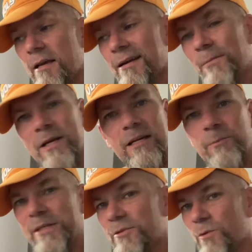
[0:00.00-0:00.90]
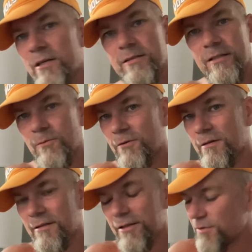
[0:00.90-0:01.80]
And I'm not gonna be derailed anymore.
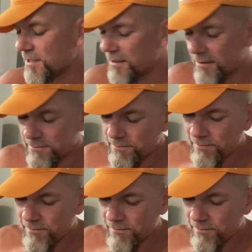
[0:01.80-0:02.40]
No, sir.